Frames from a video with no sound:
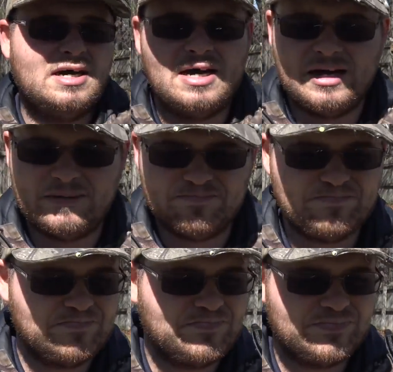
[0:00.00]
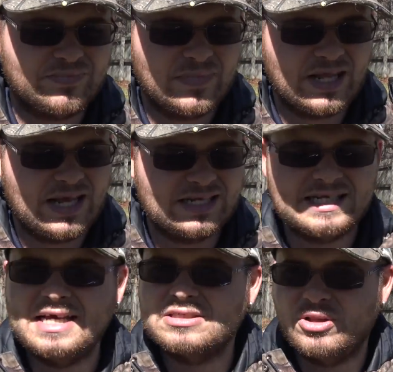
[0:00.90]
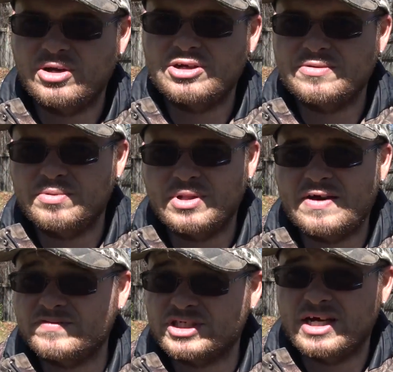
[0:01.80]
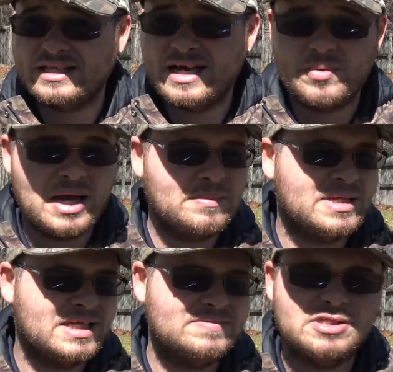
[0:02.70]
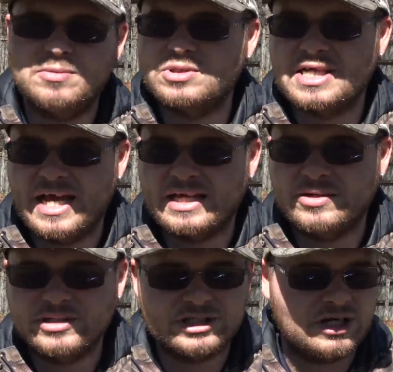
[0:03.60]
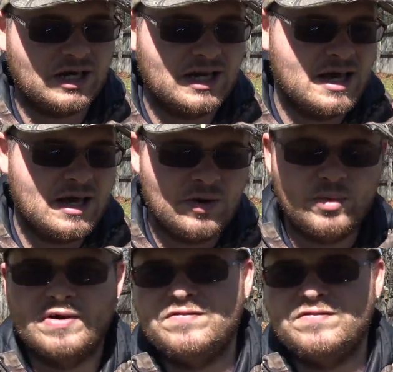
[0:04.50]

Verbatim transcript: Um, it takes longer to pull off a shot that way, but it gives you the most accurate shot. Where